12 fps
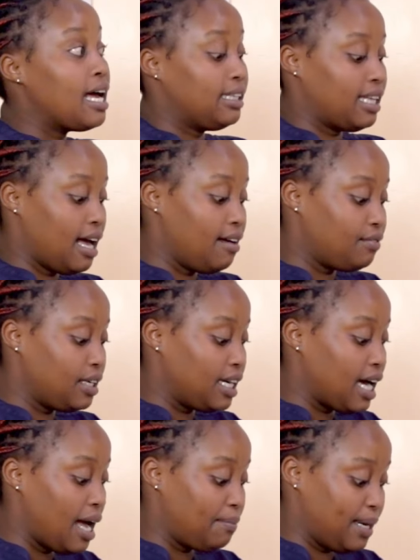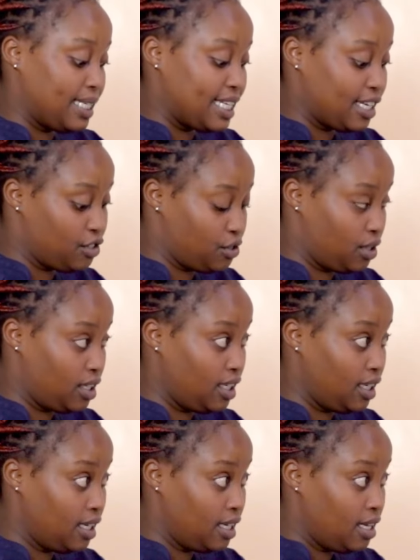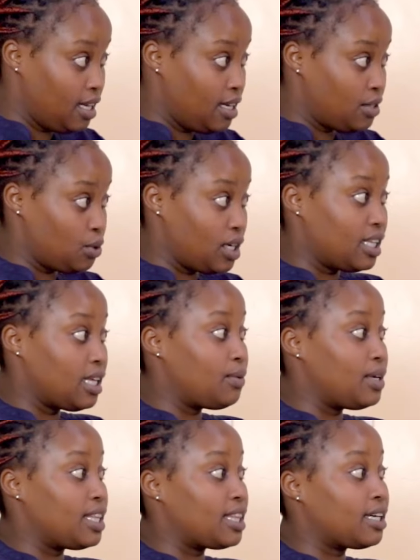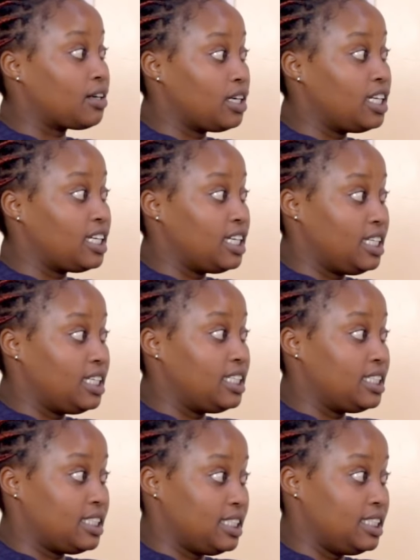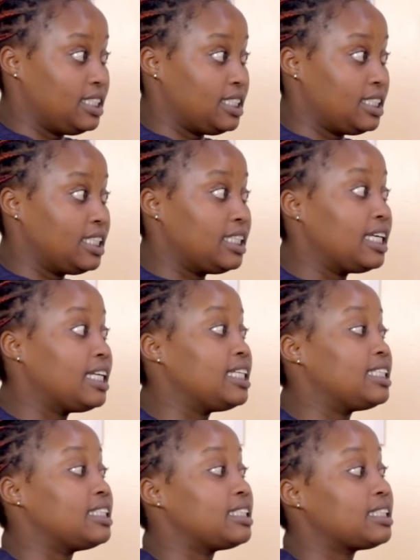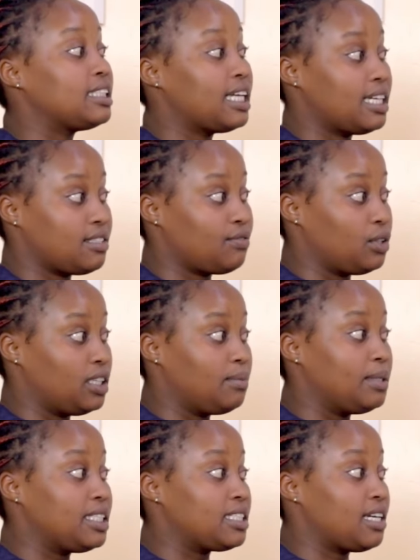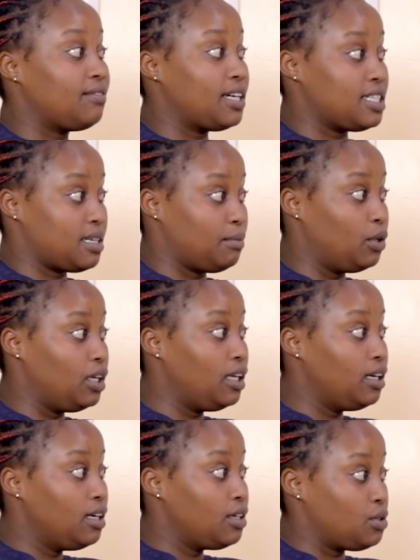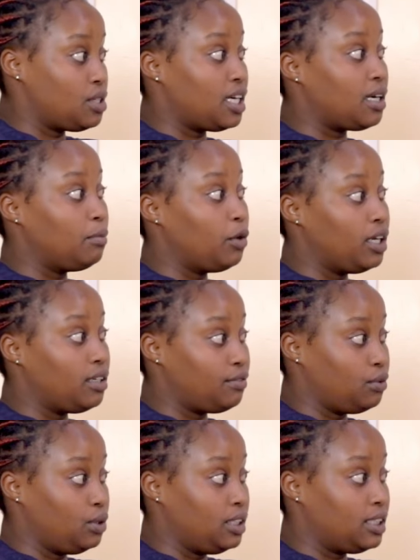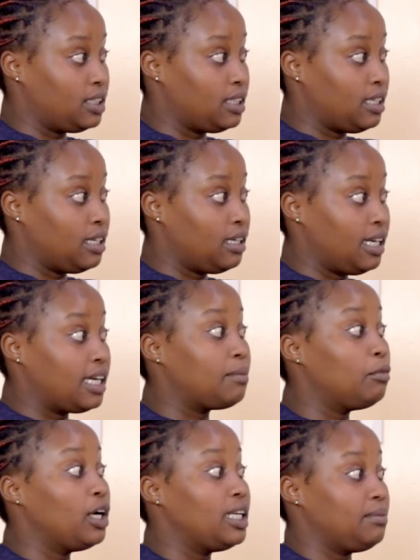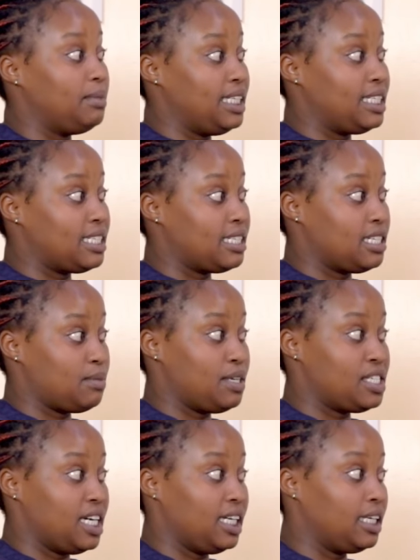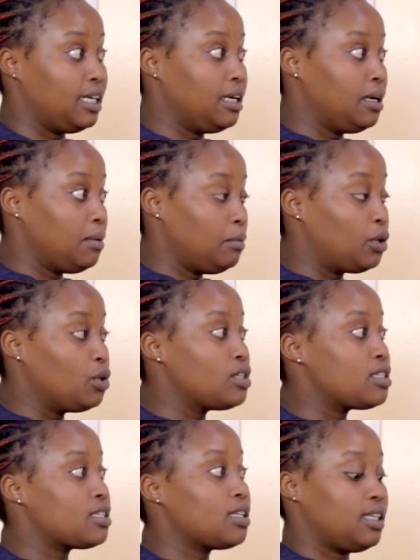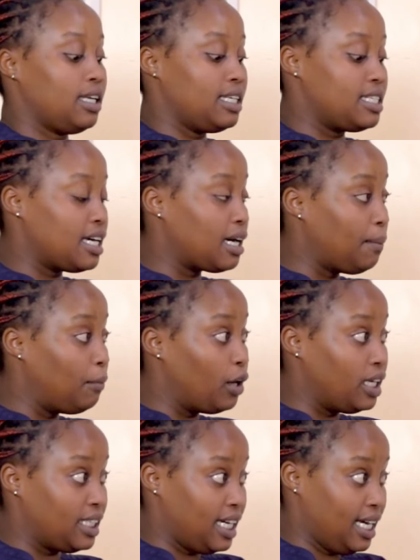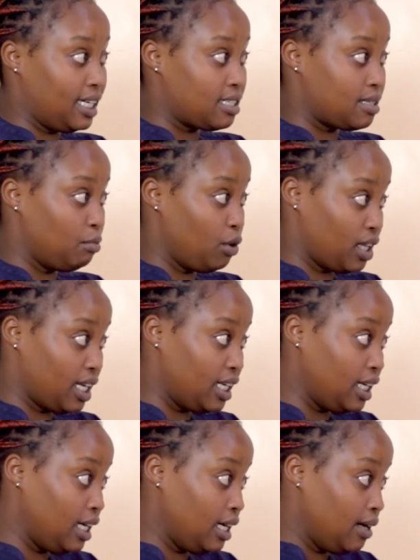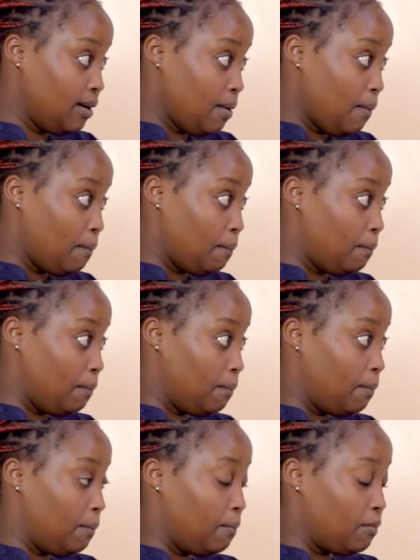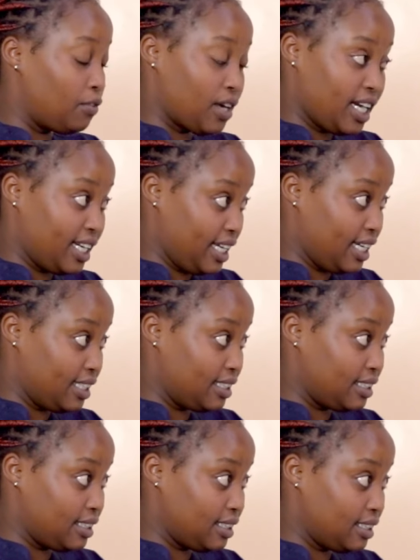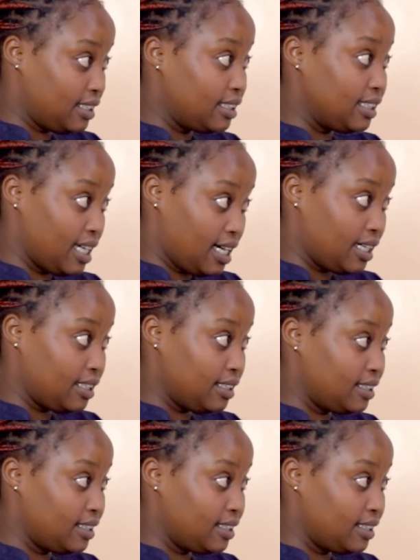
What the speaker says: hypertension together with chronic kidney disease, then it is nice for them. It is advisable to take boiled foods, like boiled meat, especially because they take boiled eggs more than fried eggs. Yeah.